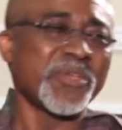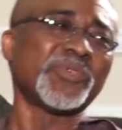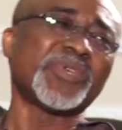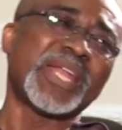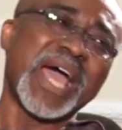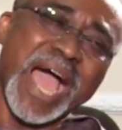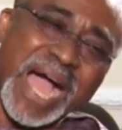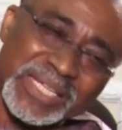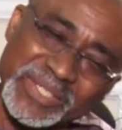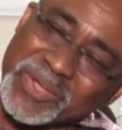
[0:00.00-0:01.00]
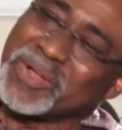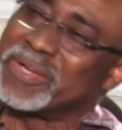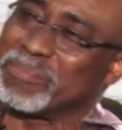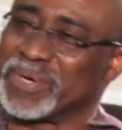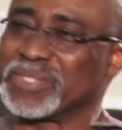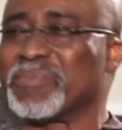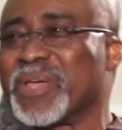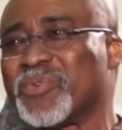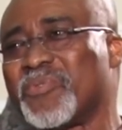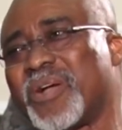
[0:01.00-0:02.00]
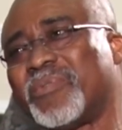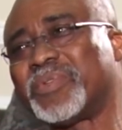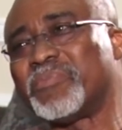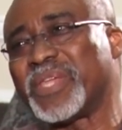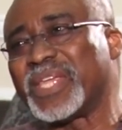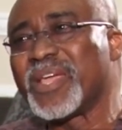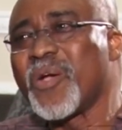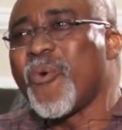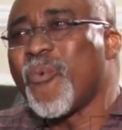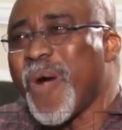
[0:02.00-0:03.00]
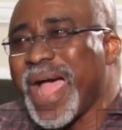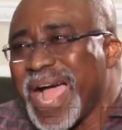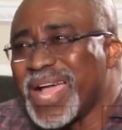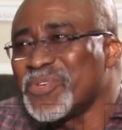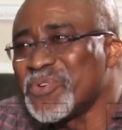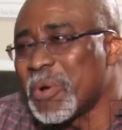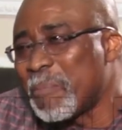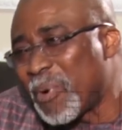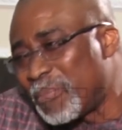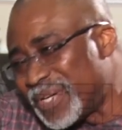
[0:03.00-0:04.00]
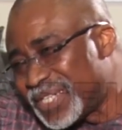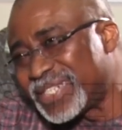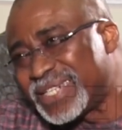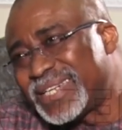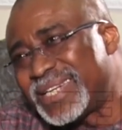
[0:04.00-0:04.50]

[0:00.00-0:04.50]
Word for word: So and I asked all the pressmen who were with me, why are you not publishing